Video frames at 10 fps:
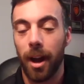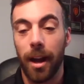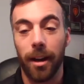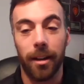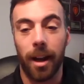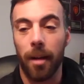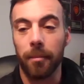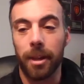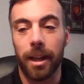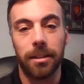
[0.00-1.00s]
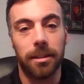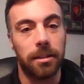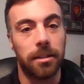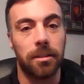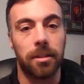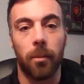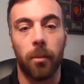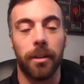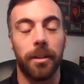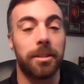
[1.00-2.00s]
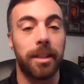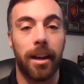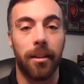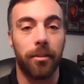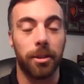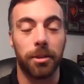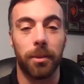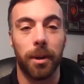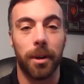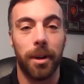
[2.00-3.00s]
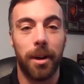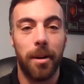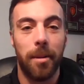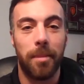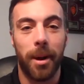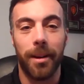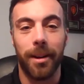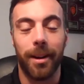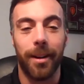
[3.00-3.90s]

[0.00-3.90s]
I'm guessing somewhere in the South for sure, but